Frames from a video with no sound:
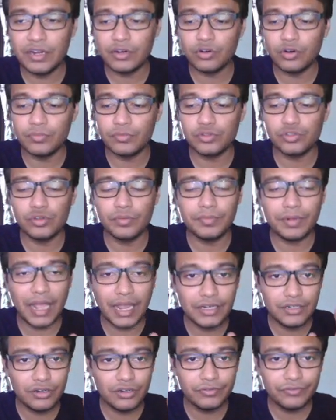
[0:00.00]
chromosome
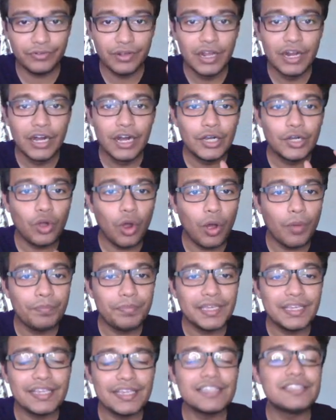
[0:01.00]
kind of
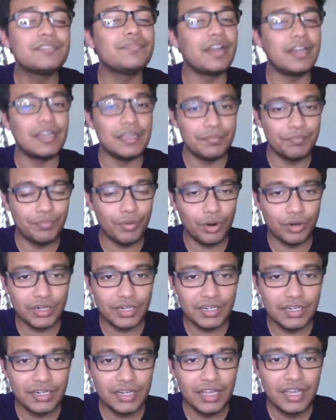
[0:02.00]
topic is very
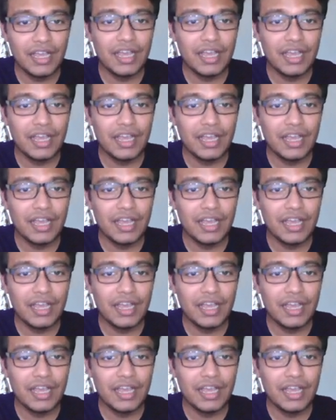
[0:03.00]
important.